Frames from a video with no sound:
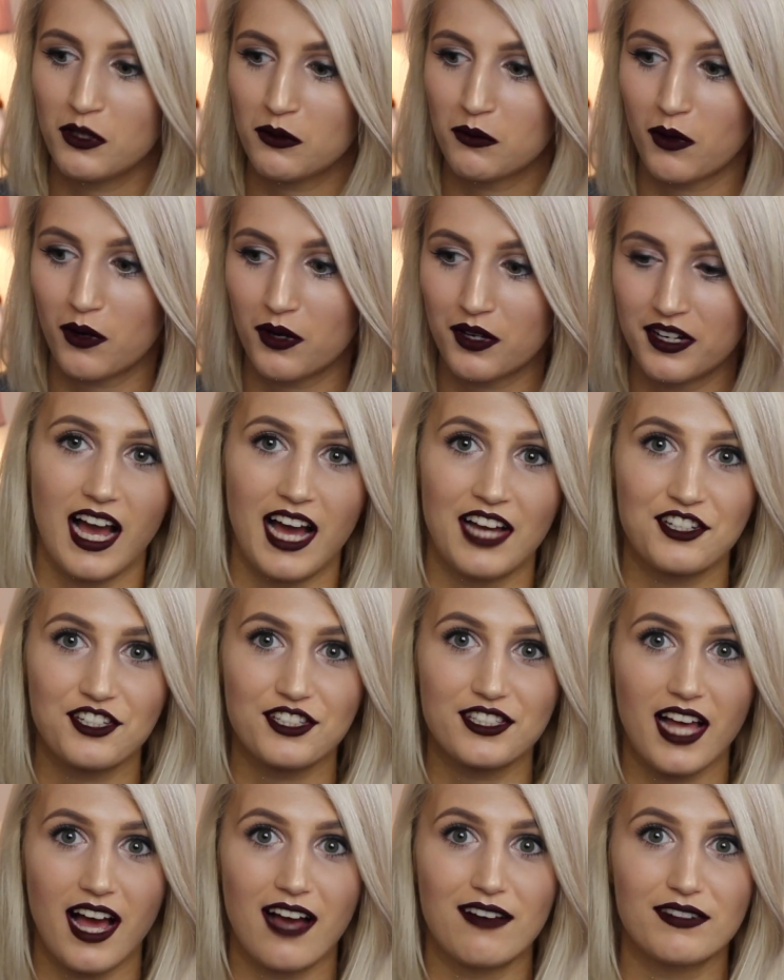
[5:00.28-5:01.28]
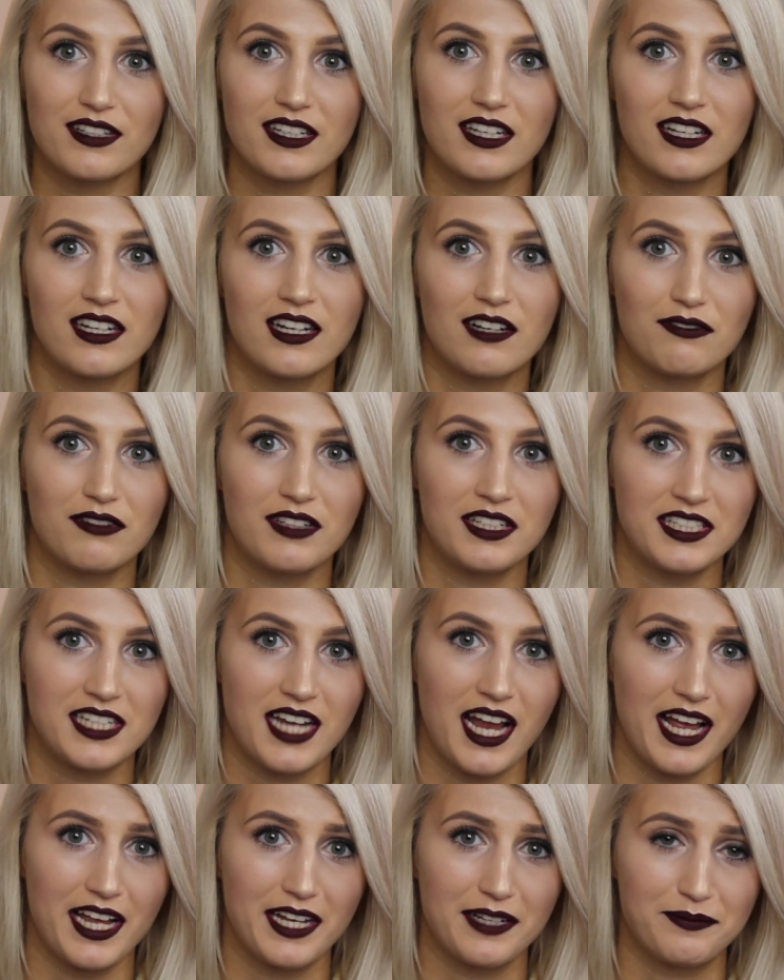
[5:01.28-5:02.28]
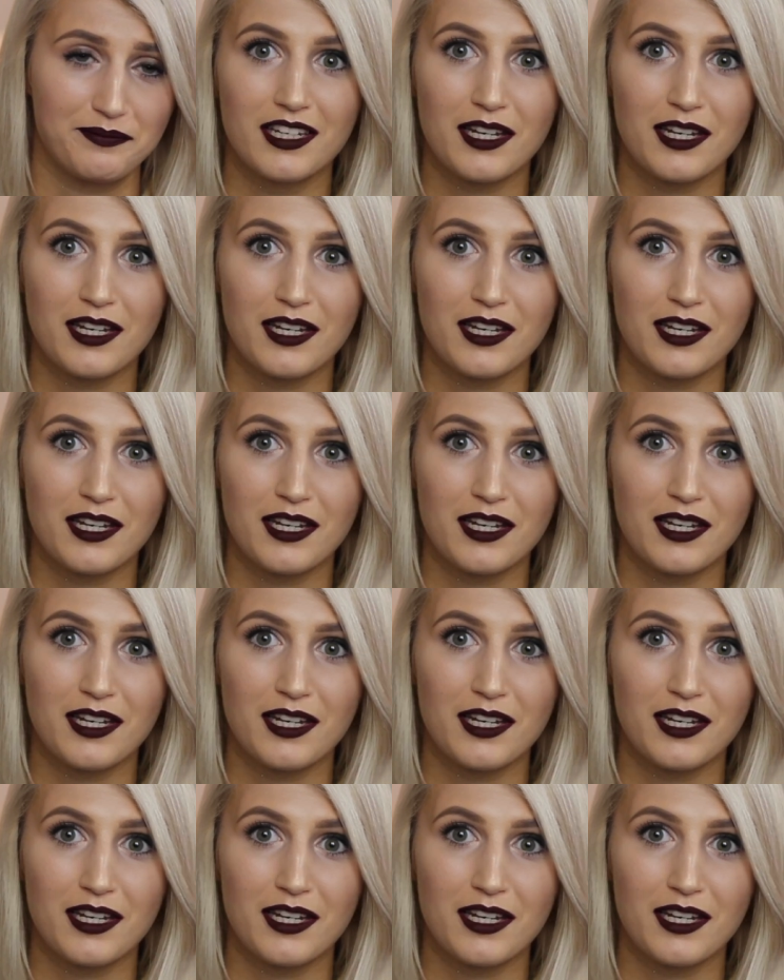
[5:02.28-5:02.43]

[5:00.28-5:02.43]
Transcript: you want, and just having a lovely day.